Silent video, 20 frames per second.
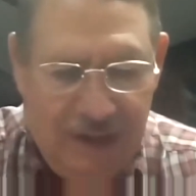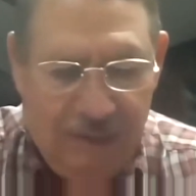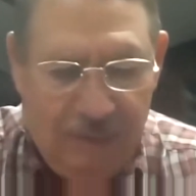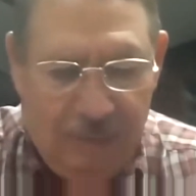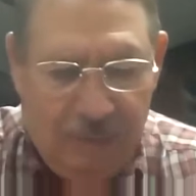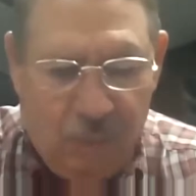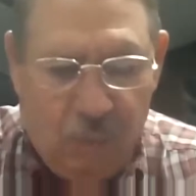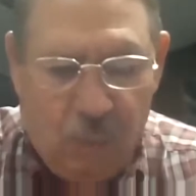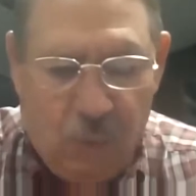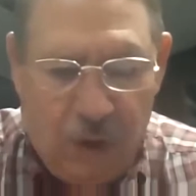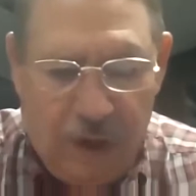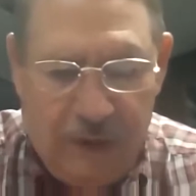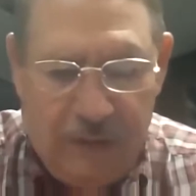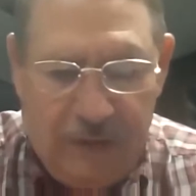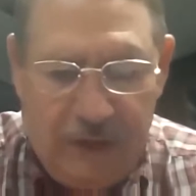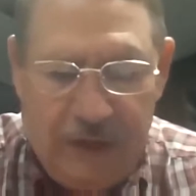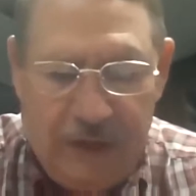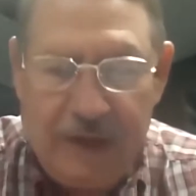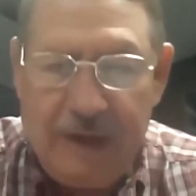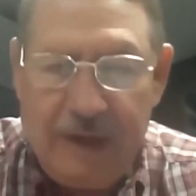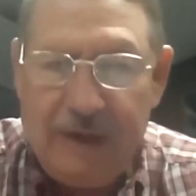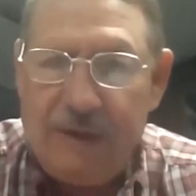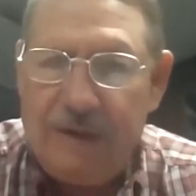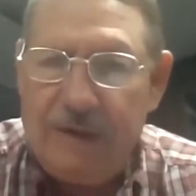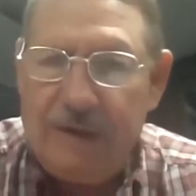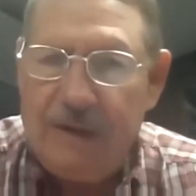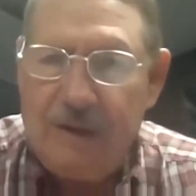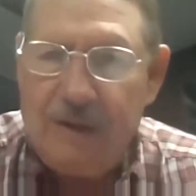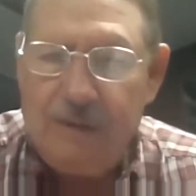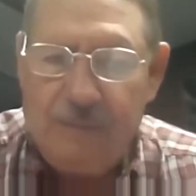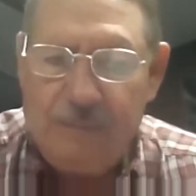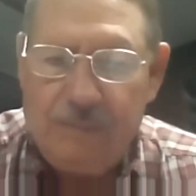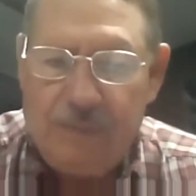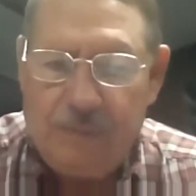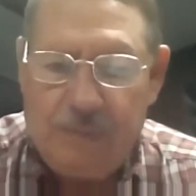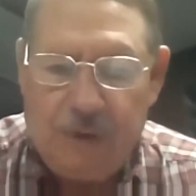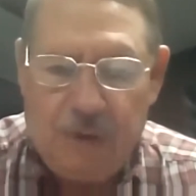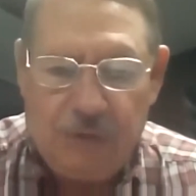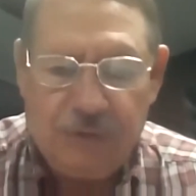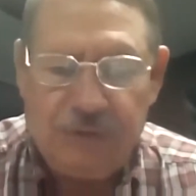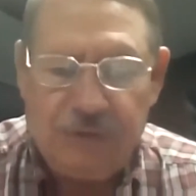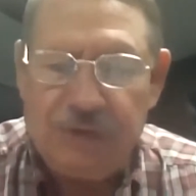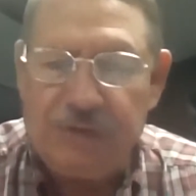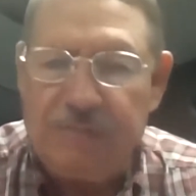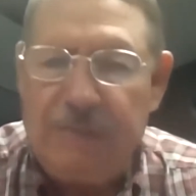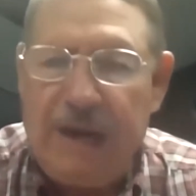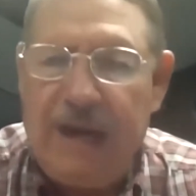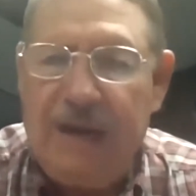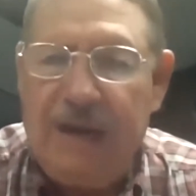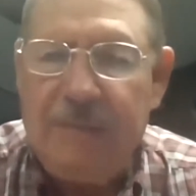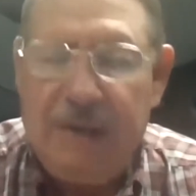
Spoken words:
One of the new proposals made